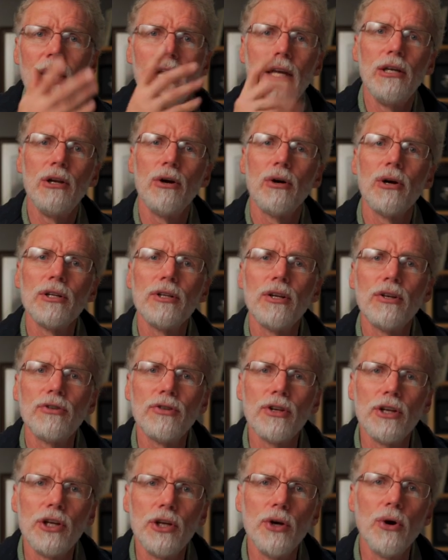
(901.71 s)
in order to
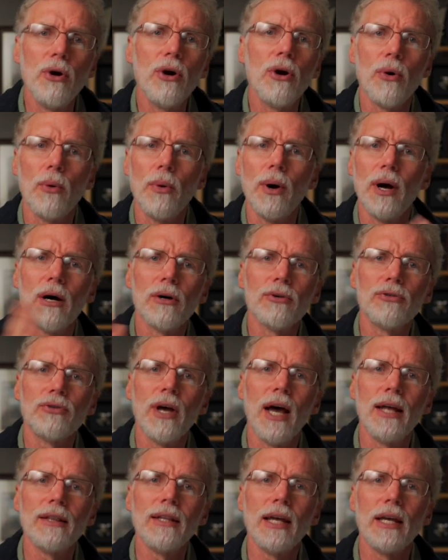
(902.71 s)
secure oil so
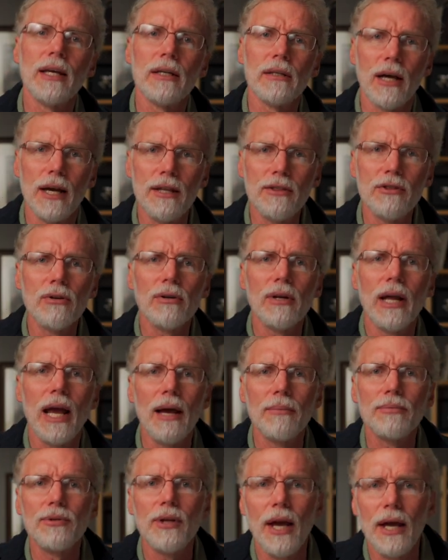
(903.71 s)
that they can light their
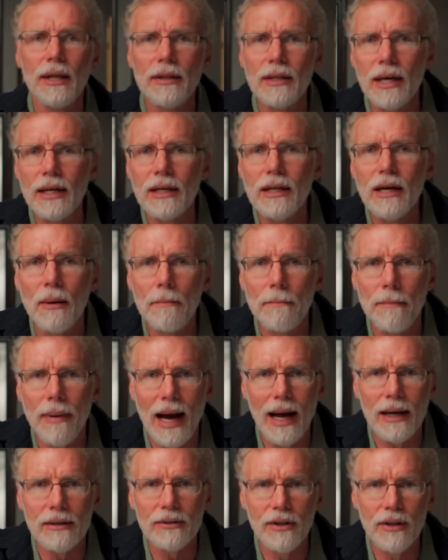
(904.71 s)
lamps and then come
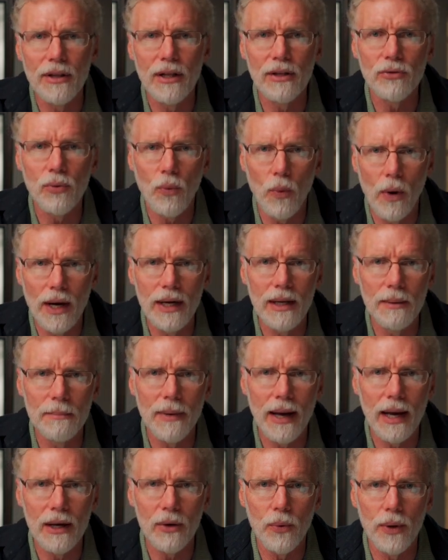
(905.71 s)
back to this wedding
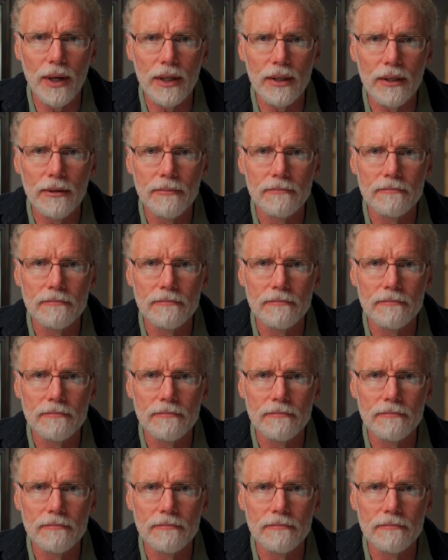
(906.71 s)
banquet.